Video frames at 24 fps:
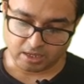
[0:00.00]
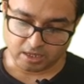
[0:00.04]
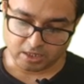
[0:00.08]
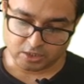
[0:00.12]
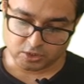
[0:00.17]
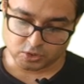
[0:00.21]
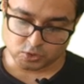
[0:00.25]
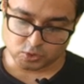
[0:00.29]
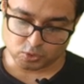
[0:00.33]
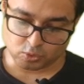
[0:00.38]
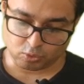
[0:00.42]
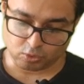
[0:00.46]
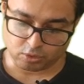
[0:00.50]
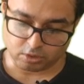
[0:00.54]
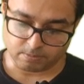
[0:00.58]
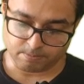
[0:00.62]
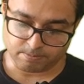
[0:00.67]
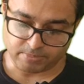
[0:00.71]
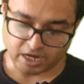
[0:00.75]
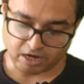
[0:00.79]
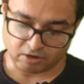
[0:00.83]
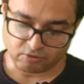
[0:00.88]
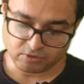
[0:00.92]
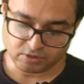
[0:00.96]
So
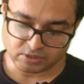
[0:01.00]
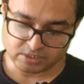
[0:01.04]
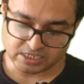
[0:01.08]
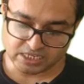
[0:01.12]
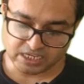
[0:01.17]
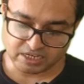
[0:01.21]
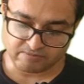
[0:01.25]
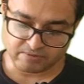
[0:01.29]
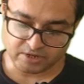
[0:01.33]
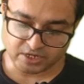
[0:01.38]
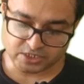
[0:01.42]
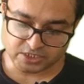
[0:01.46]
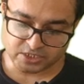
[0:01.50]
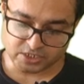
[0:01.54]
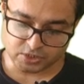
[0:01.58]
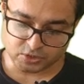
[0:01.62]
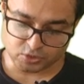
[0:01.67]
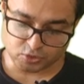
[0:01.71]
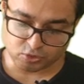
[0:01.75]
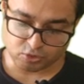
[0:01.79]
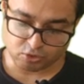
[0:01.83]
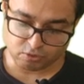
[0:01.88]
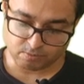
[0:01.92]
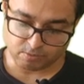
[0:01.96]
Brown-Sequard
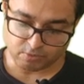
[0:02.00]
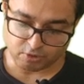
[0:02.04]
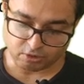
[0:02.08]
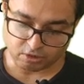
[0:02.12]
syndrome,